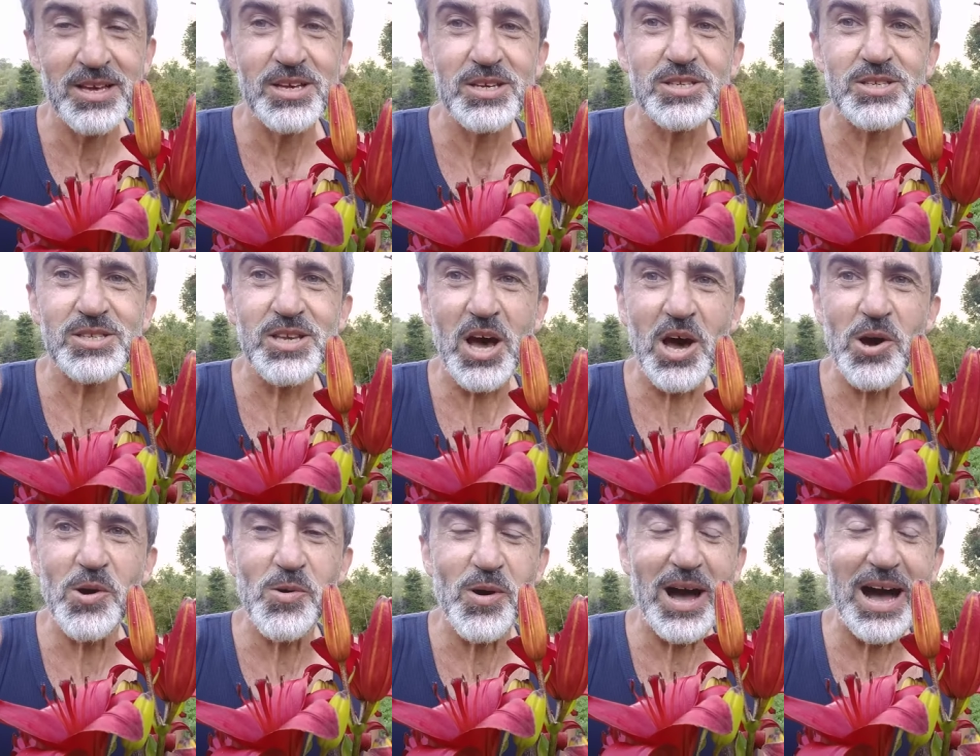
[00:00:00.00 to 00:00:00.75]

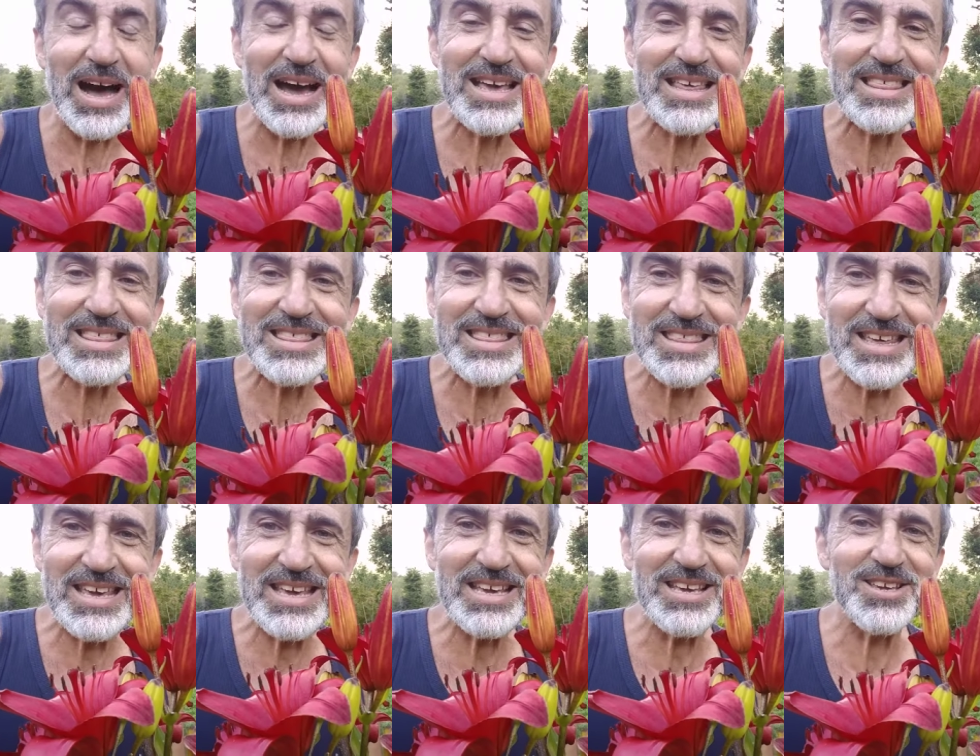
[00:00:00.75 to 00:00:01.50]
So I
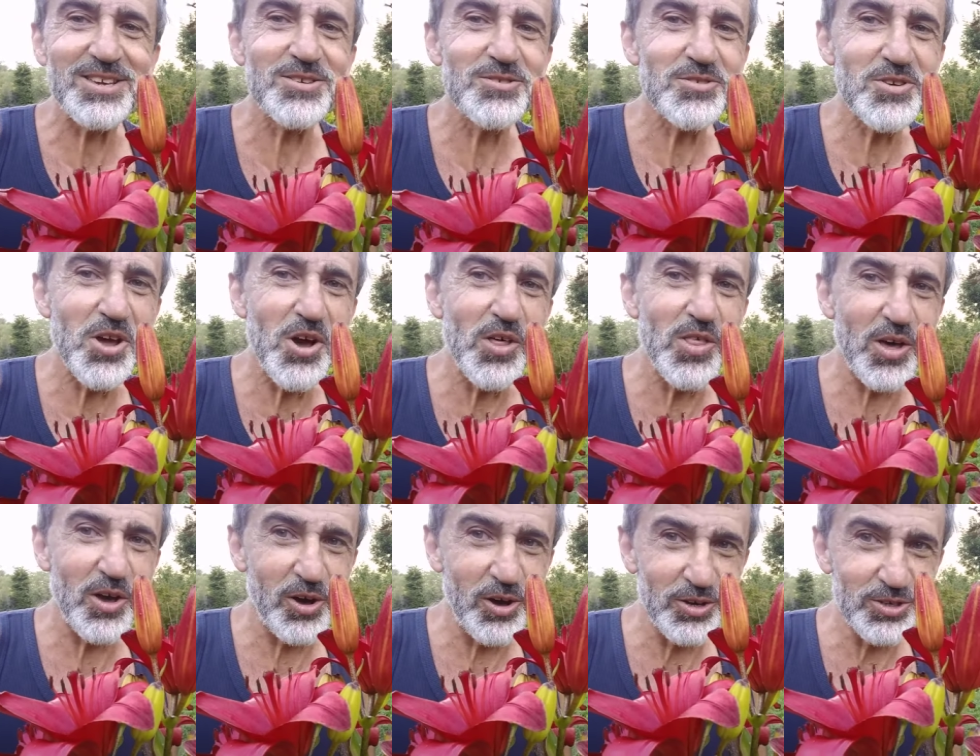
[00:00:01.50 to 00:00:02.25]
think you know
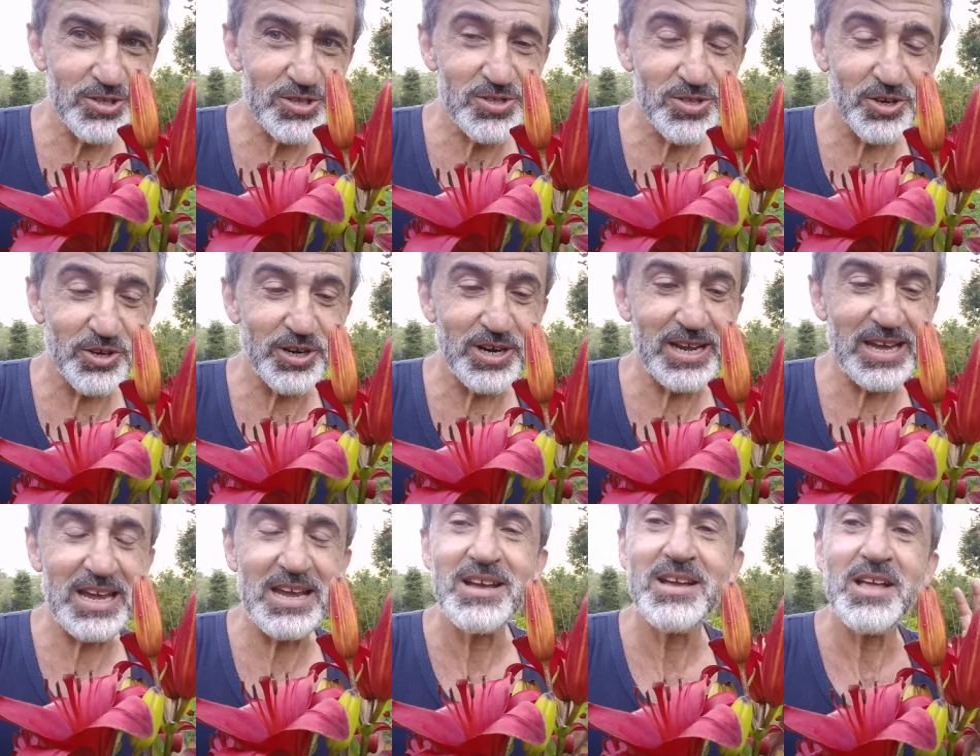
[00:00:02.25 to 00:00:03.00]
the whole
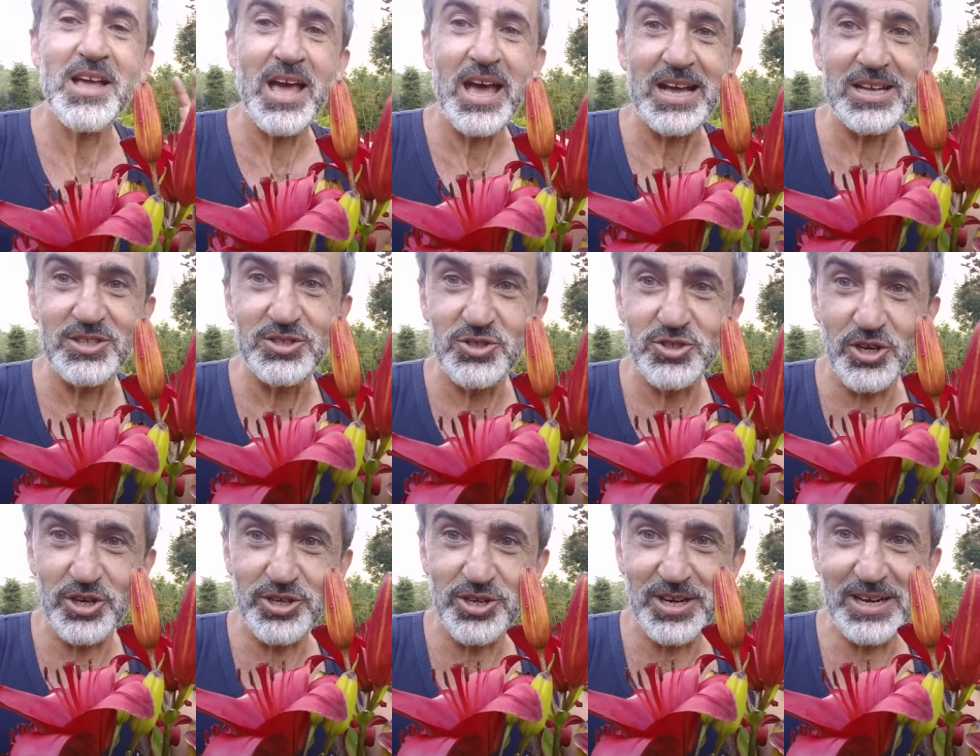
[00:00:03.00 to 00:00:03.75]
story.
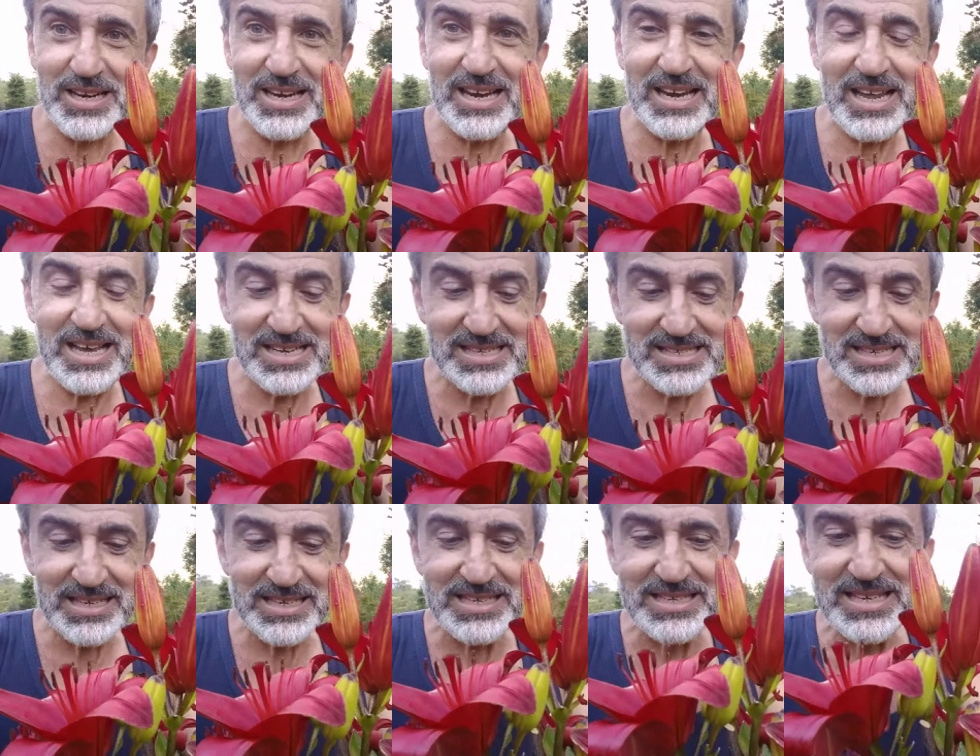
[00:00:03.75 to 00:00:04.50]
Enjoy your
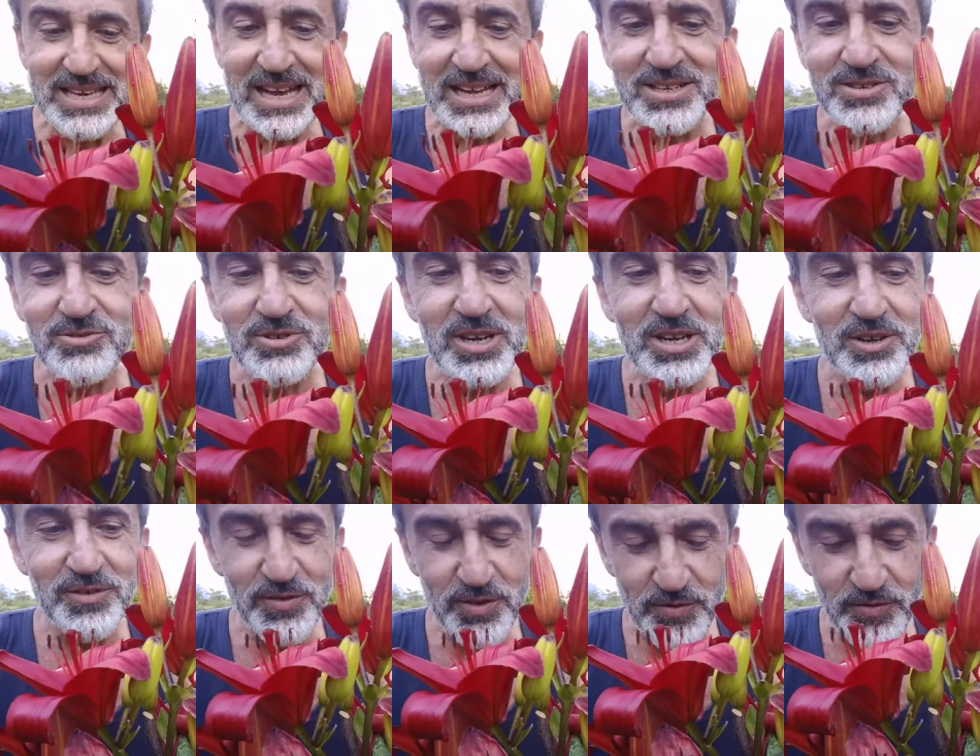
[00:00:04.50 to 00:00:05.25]
lilies, get
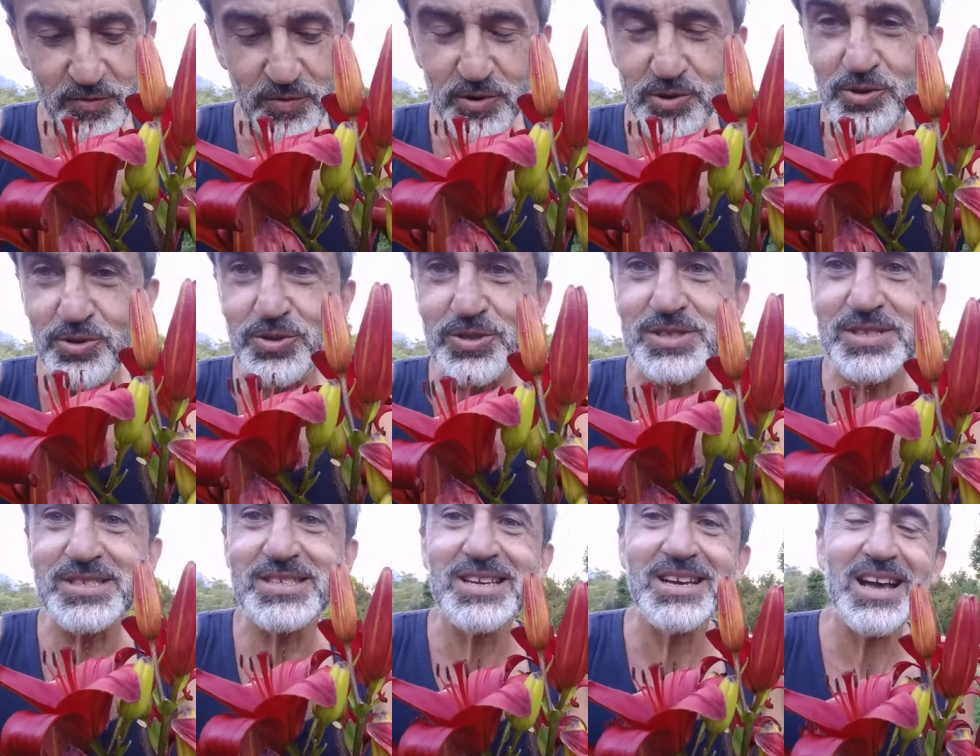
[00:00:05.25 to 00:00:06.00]
rid of the
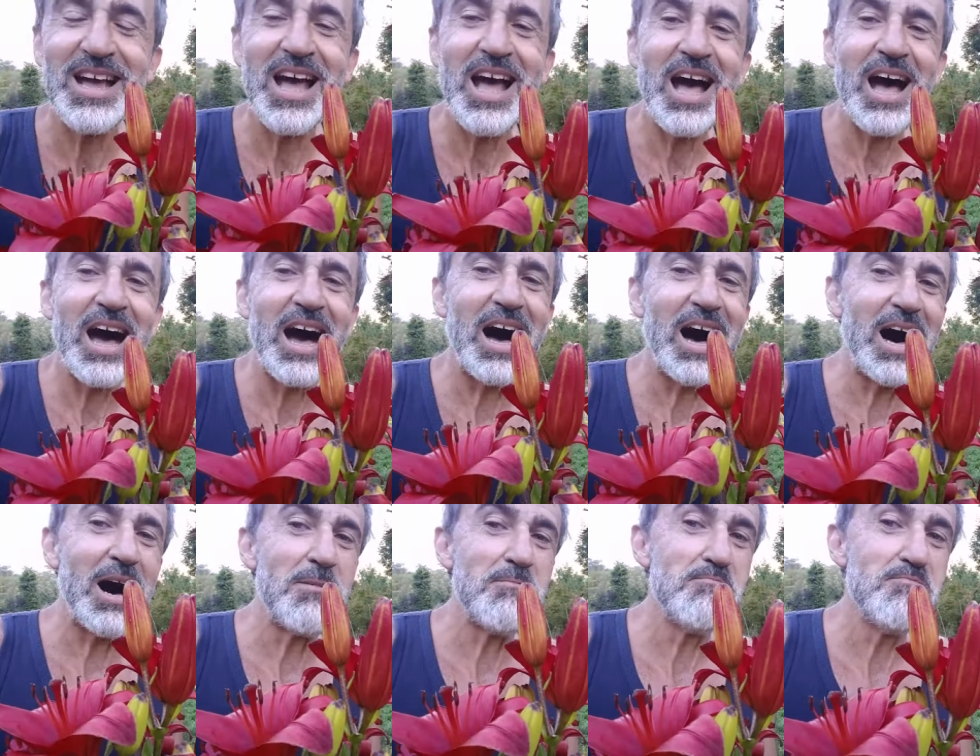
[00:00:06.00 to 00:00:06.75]
fruits,
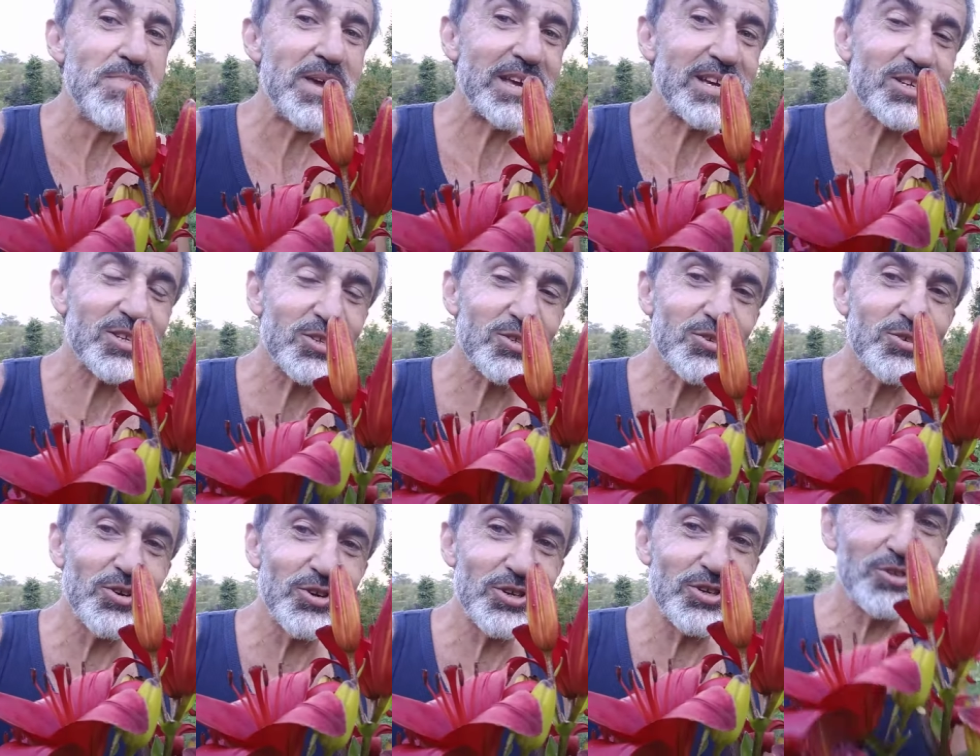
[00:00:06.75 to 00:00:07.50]
uh, make sure